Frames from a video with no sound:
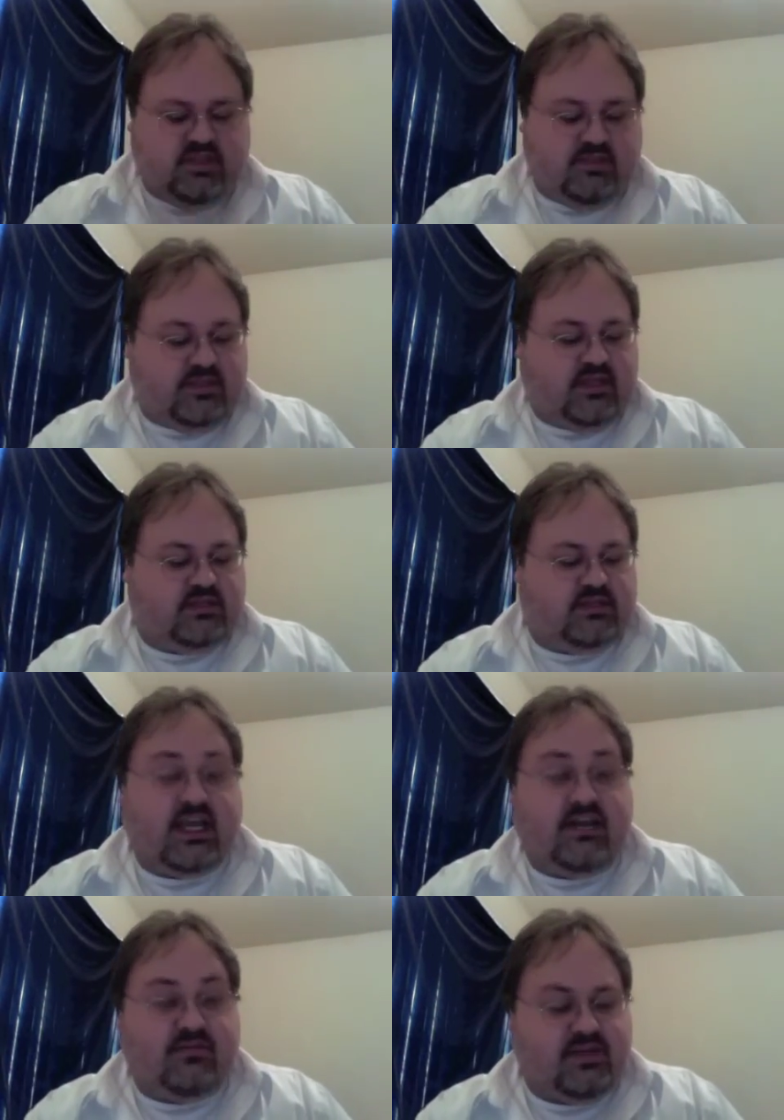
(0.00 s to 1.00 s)
the big,
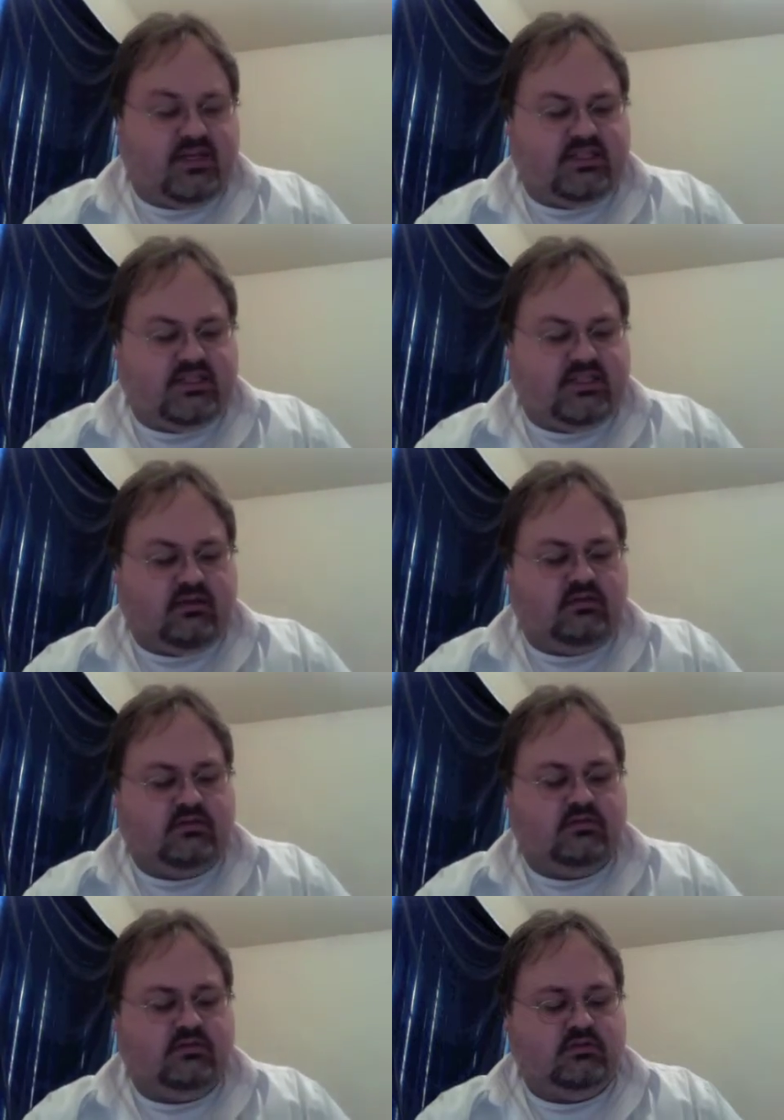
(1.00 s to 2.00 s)
kind of a big deal.
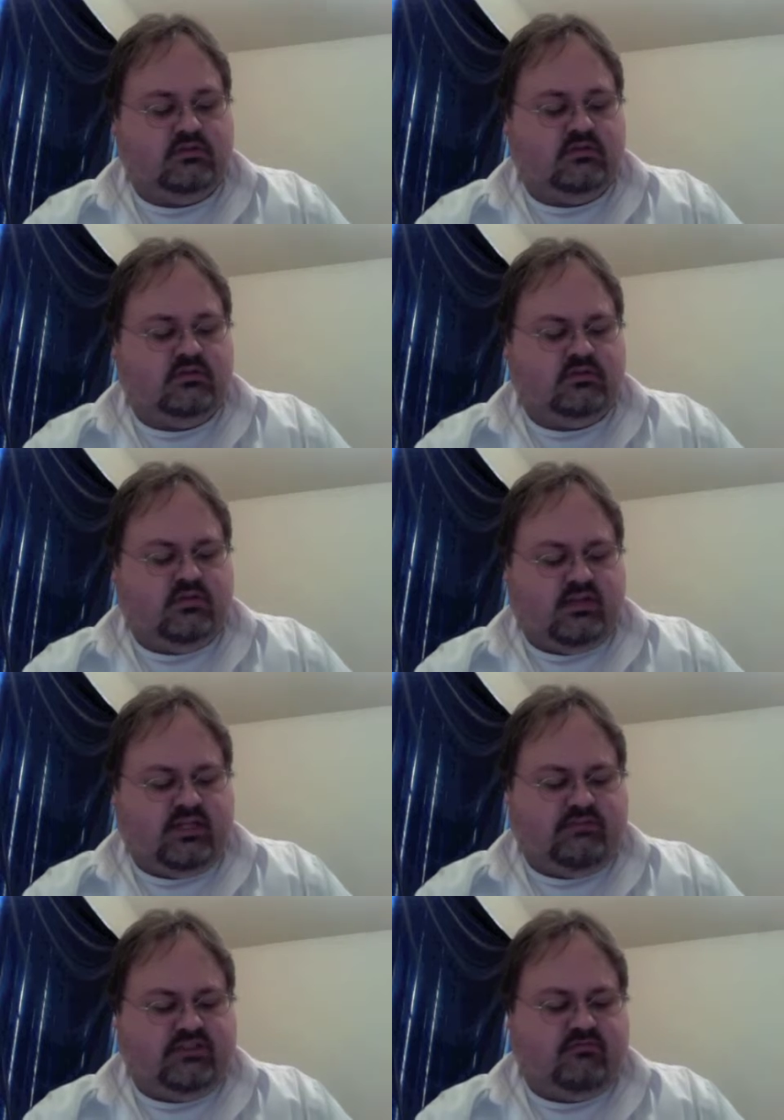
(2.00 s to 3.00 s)
I think
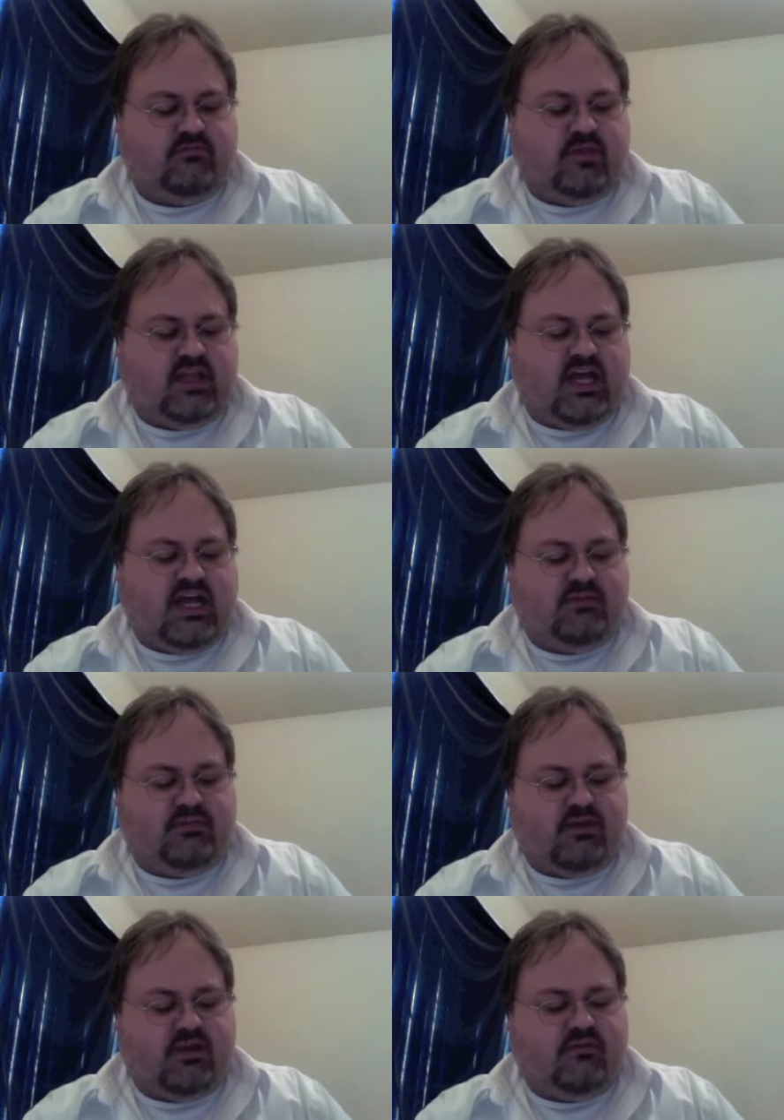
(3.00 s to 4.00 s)
he was a reliable
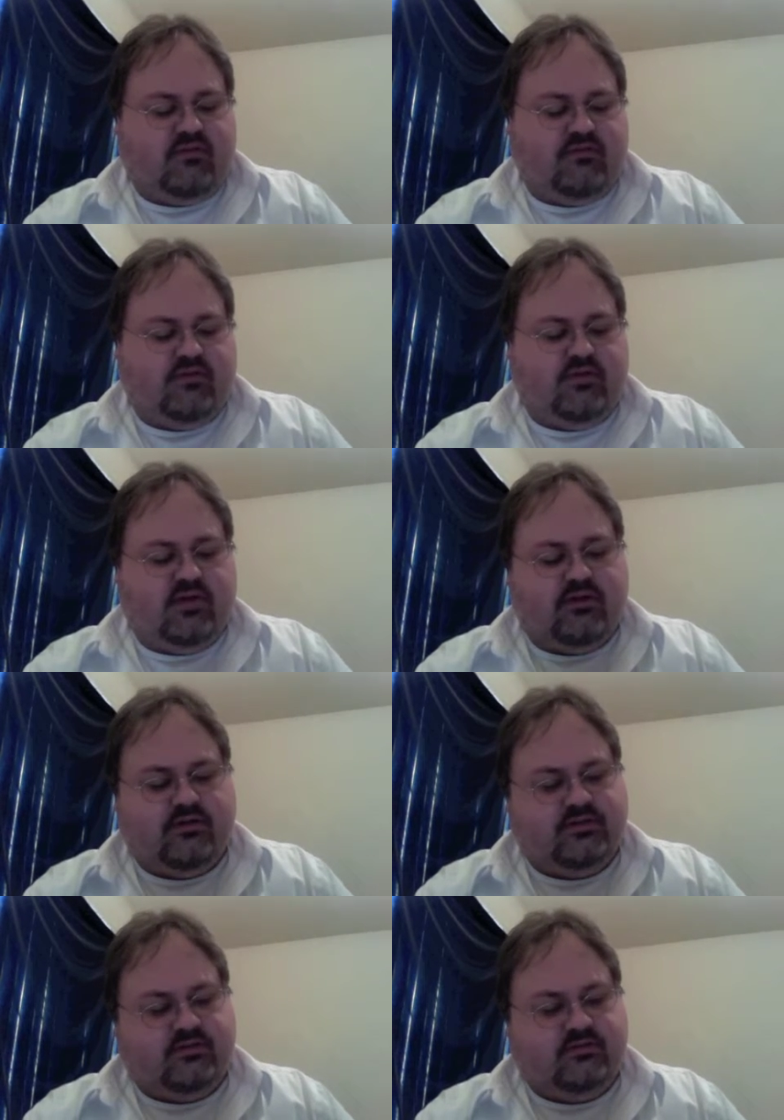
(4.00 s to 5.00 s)
player for a few
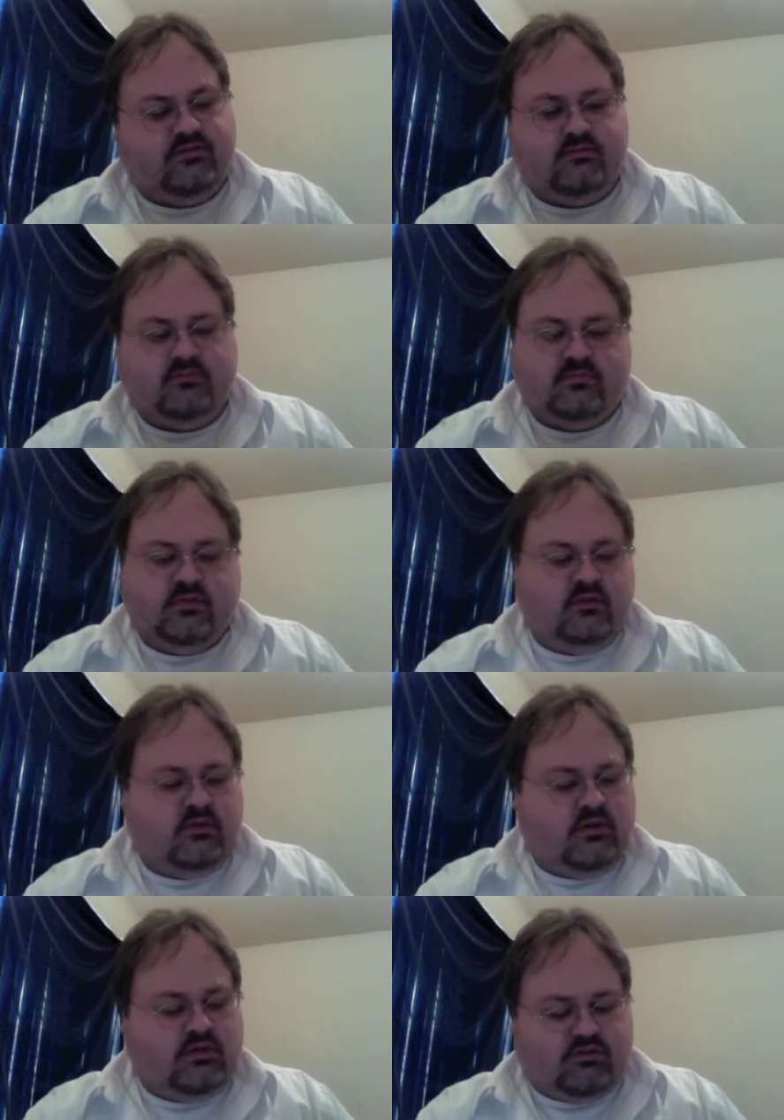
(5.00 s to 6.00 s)
years.
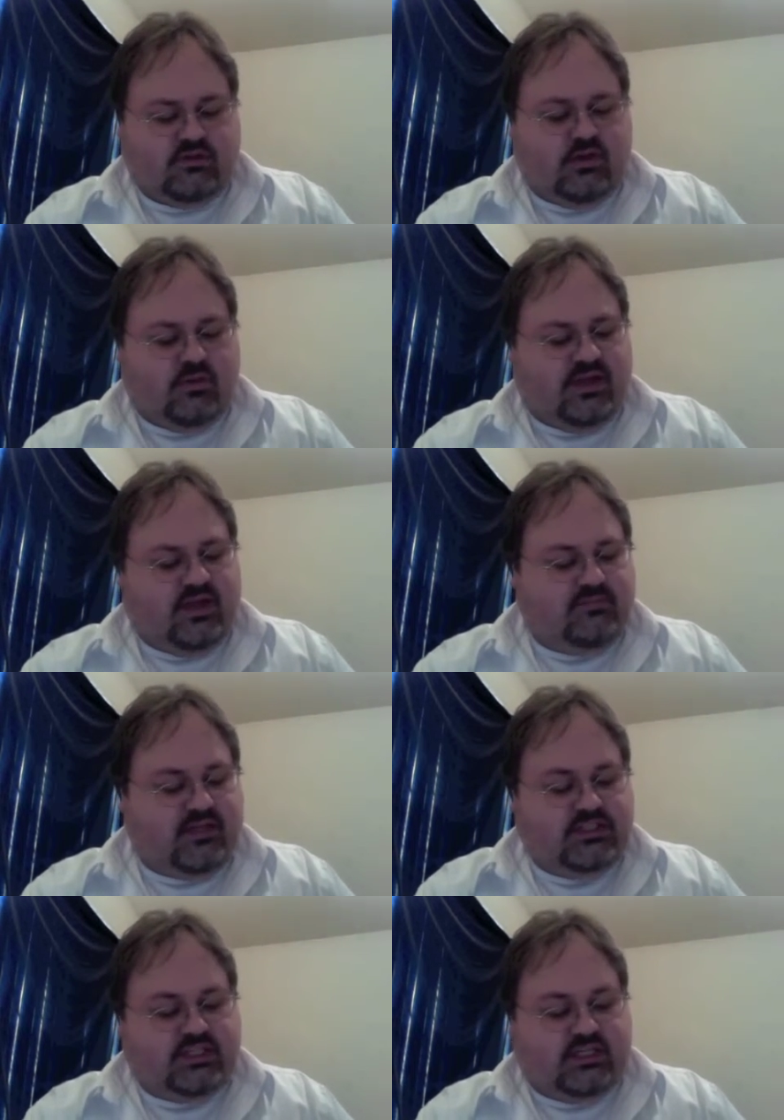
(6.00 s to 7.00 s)
Terrell Wade,
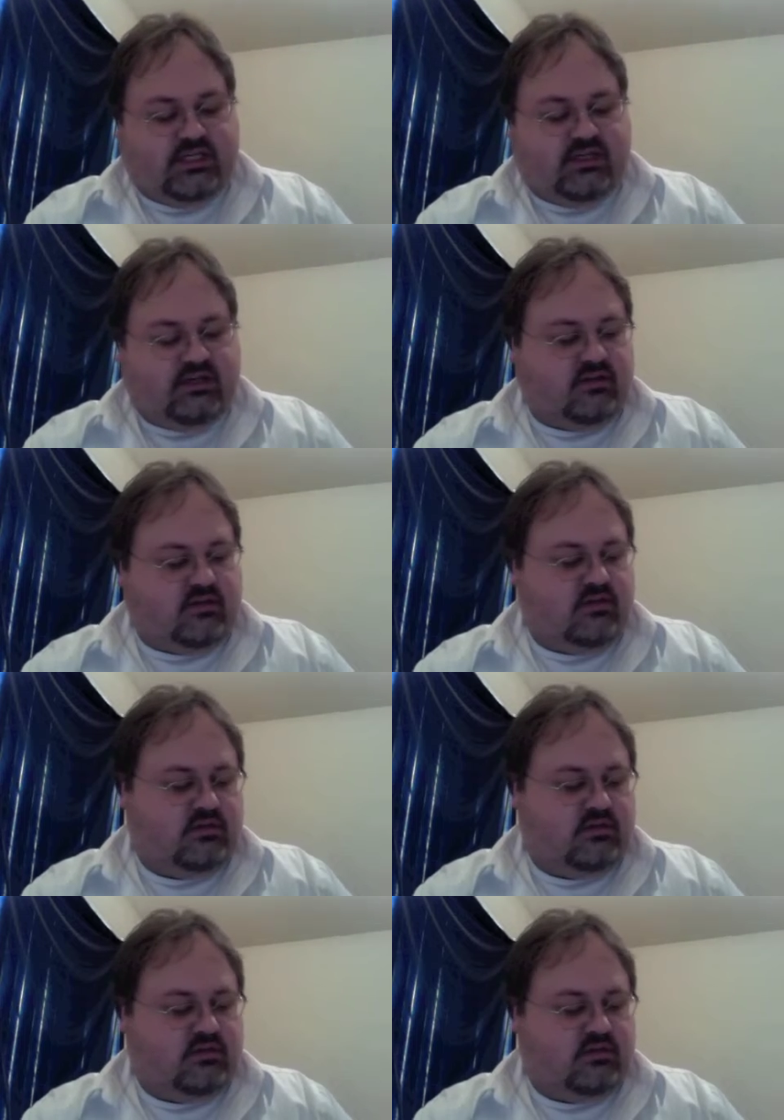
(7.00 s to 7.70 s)
Benji Gill,